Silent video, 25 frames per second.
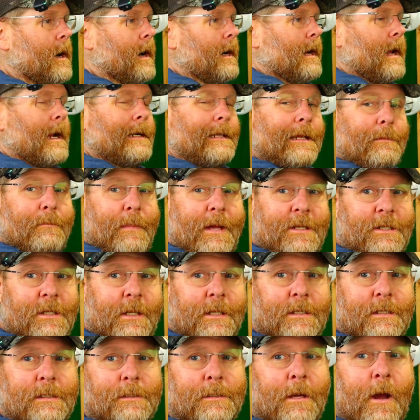All right, I did mention
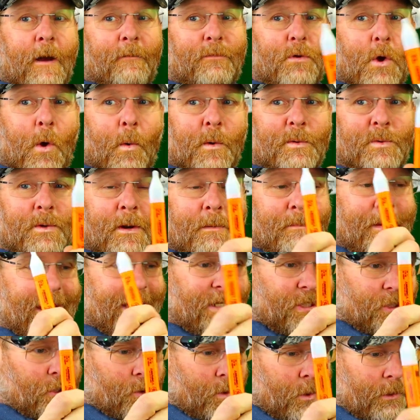this is off. You always want to
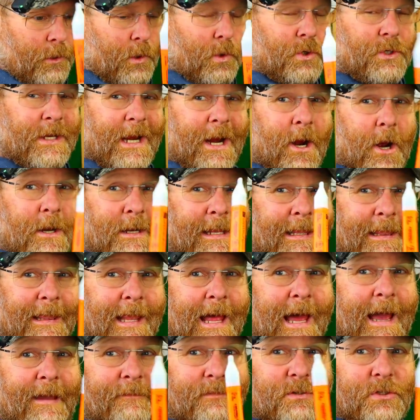make sure you check on the
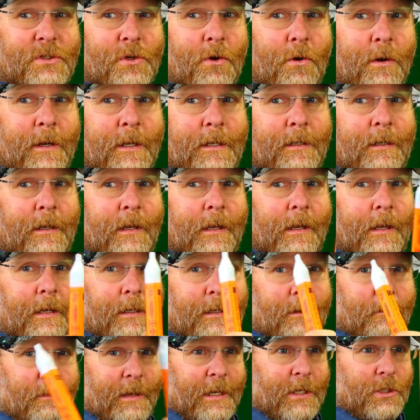live circuit
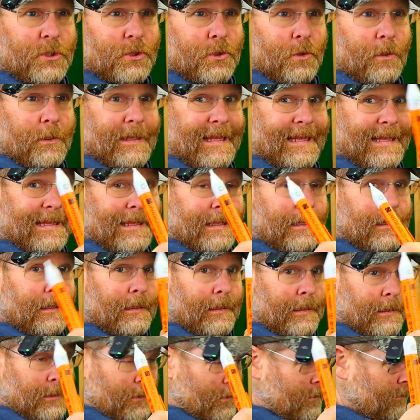to make sure that
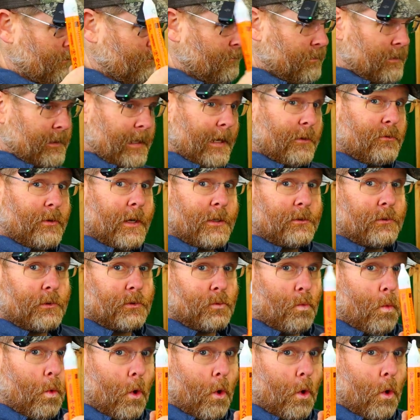the, your tick tracer is